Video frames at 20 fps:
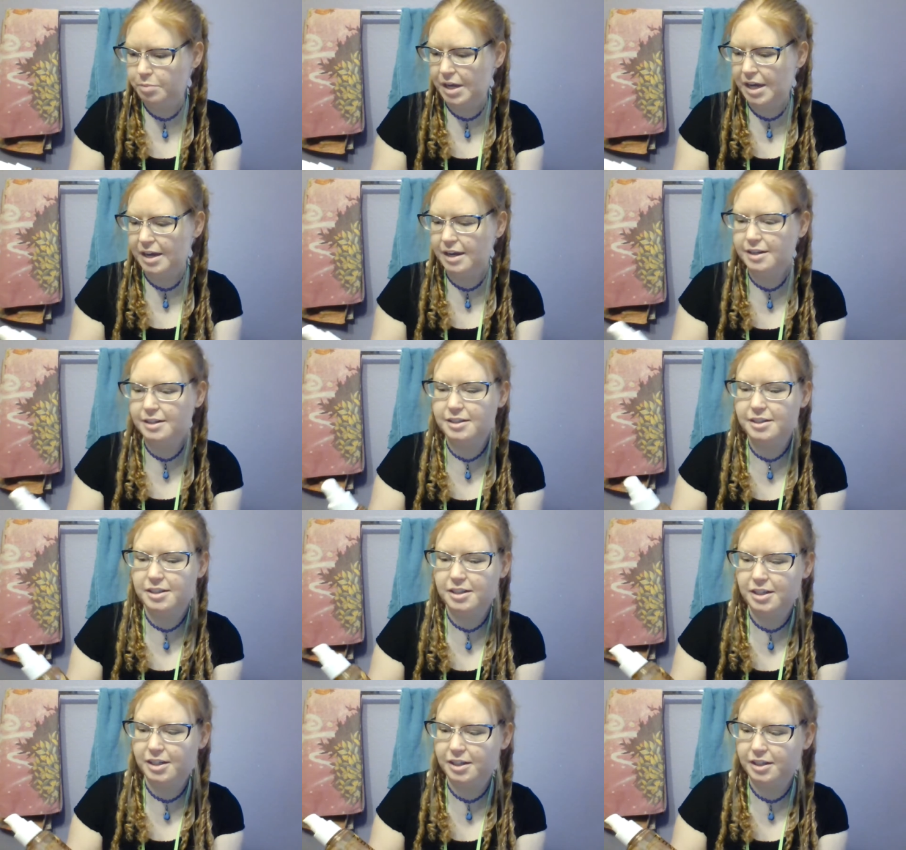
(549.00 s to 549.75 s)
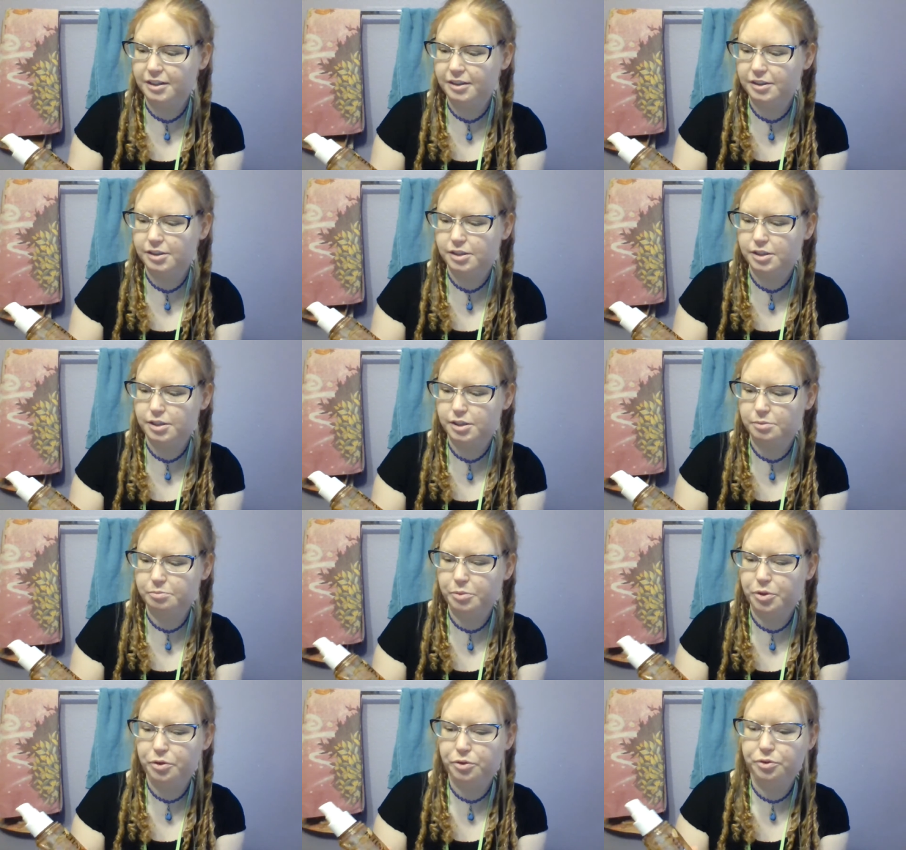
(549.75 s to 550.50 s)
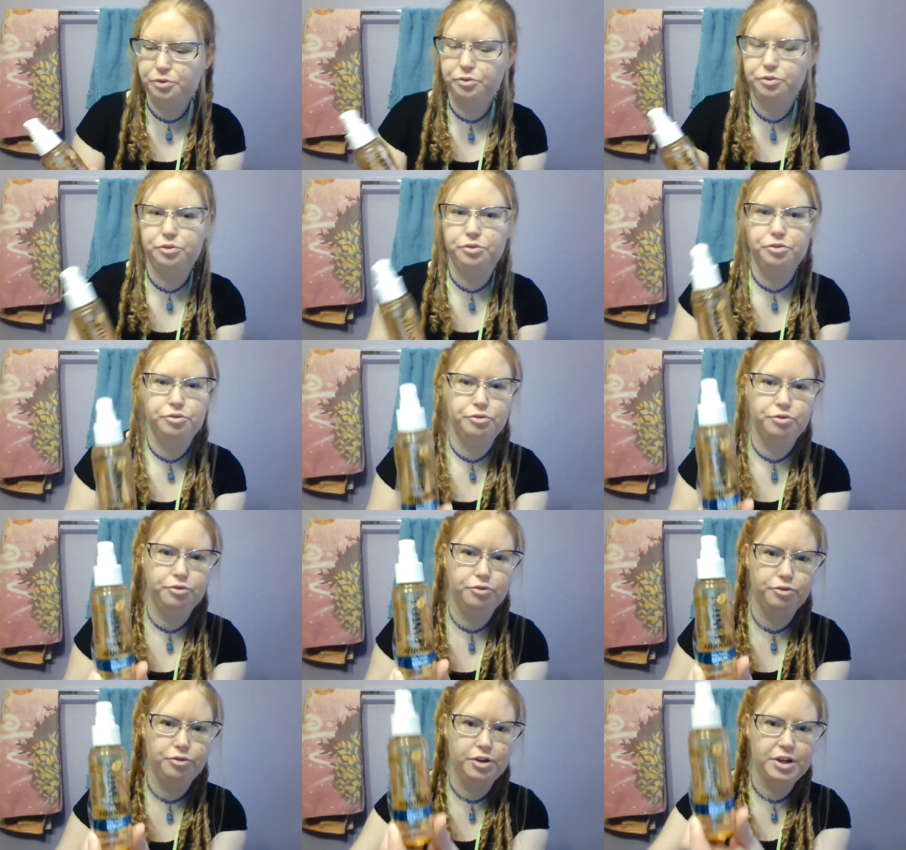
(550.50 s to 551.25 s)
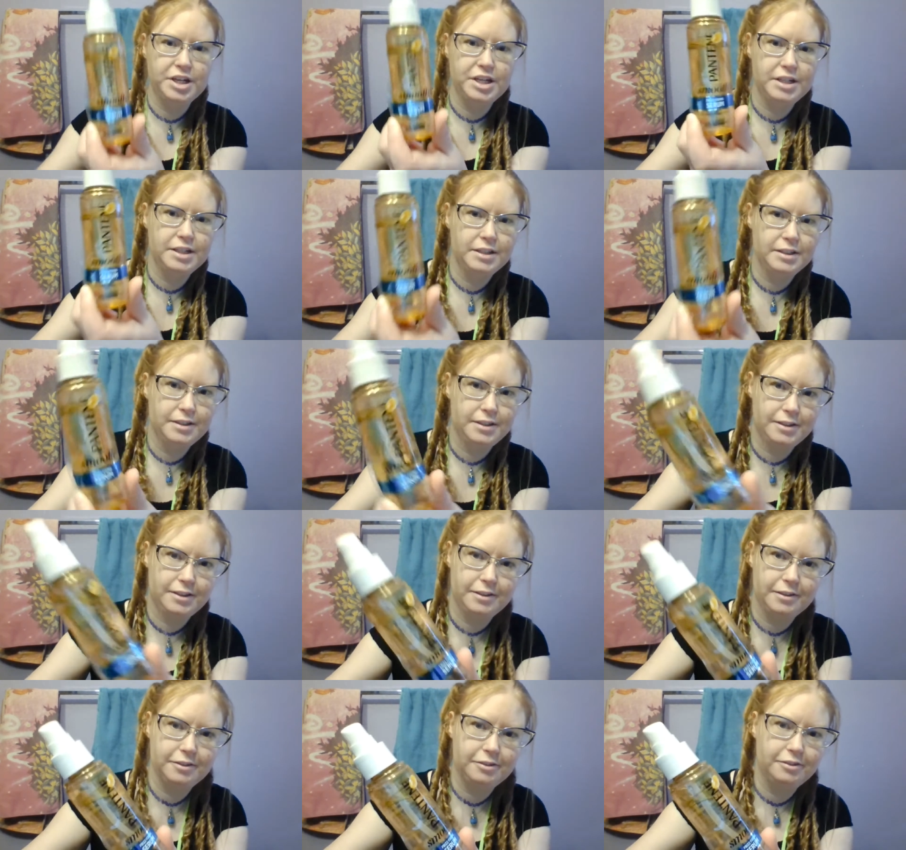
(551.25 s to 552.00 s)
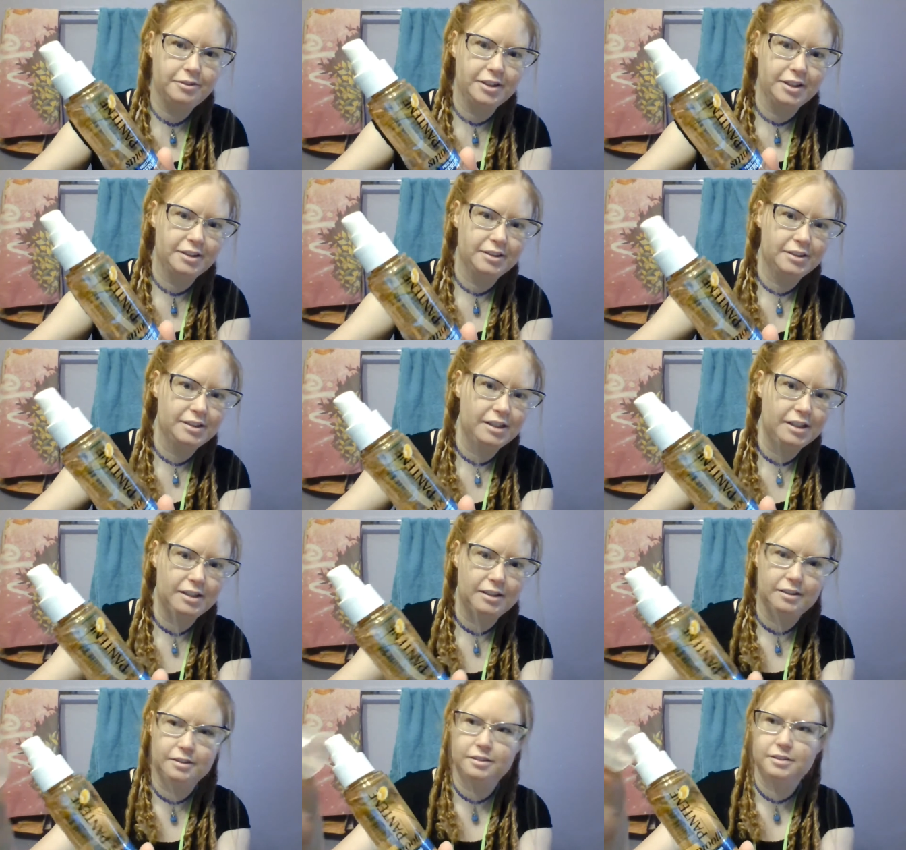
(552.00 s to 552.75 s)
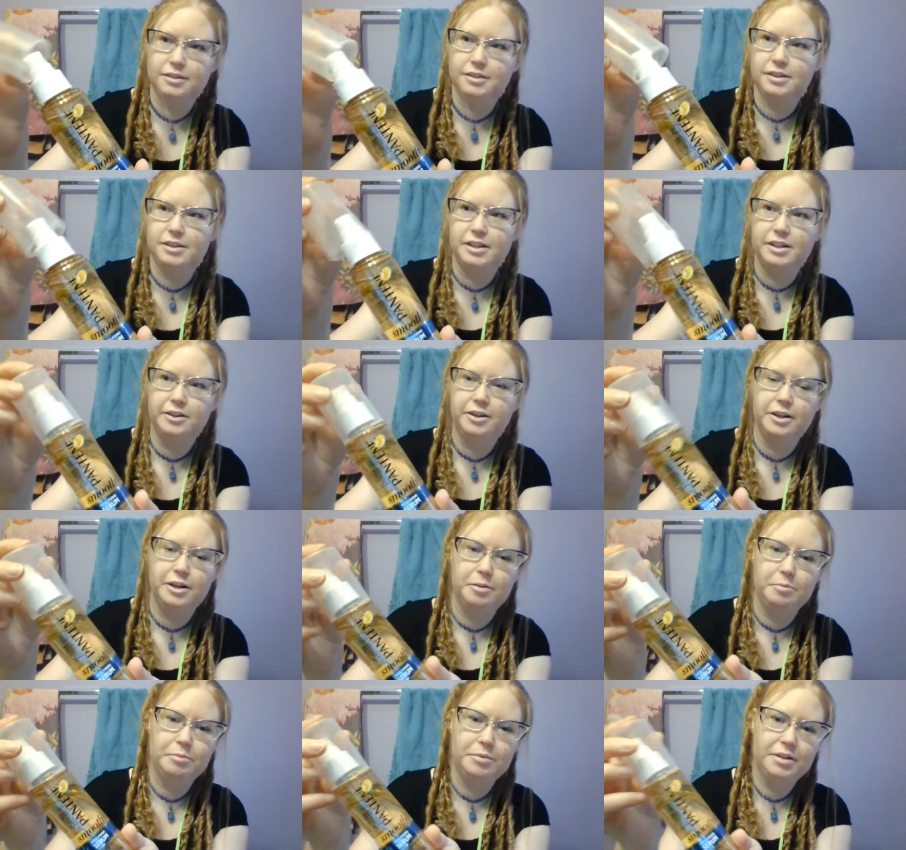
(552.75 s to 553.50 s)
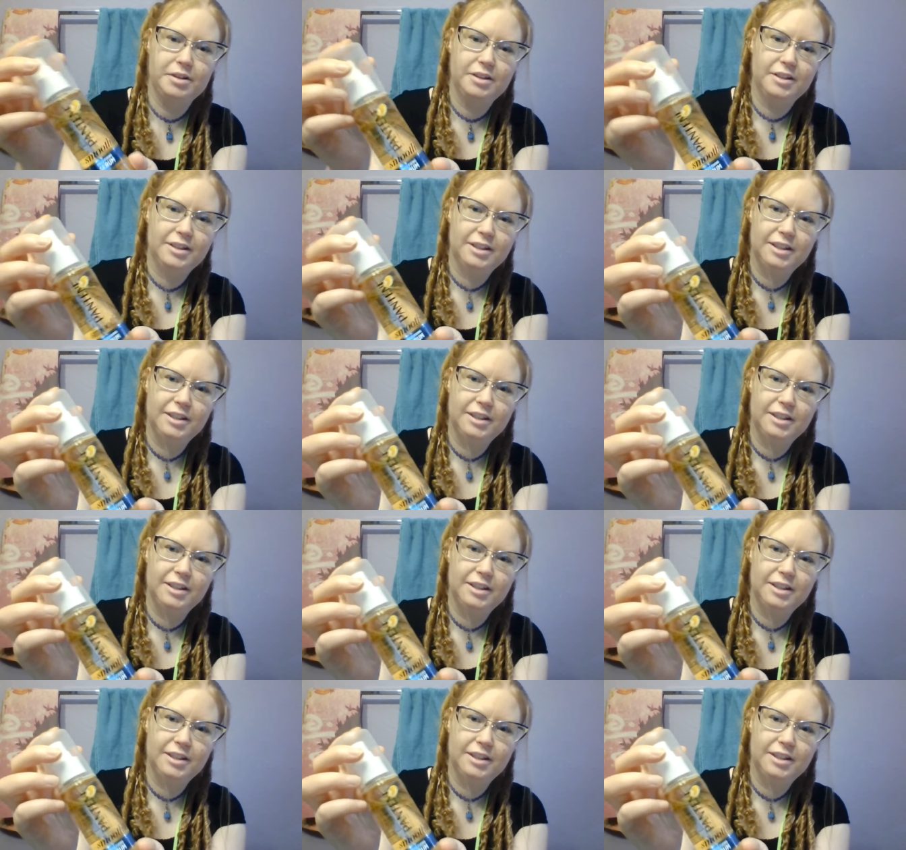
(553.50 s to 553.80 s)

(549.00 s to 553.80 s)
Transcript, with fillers: Pantene Smooth Frizz Fixing Serum.